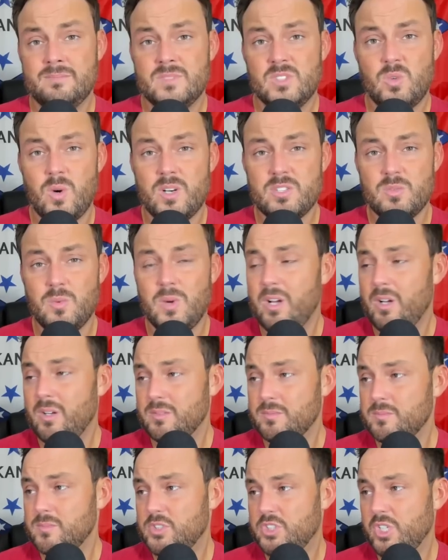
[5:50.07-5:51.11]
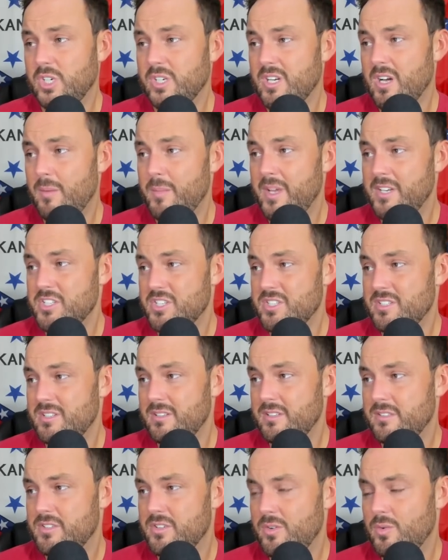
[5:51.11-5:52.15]
Criswell should have come in just
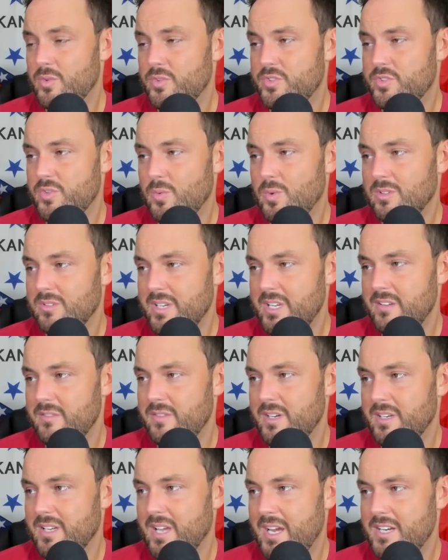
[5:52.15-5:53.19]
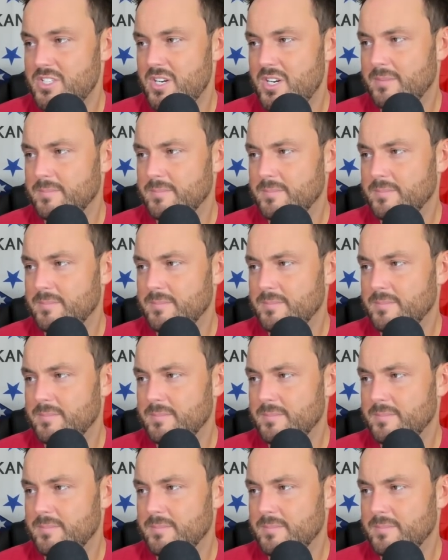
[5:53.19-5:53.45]
to relieve KJ.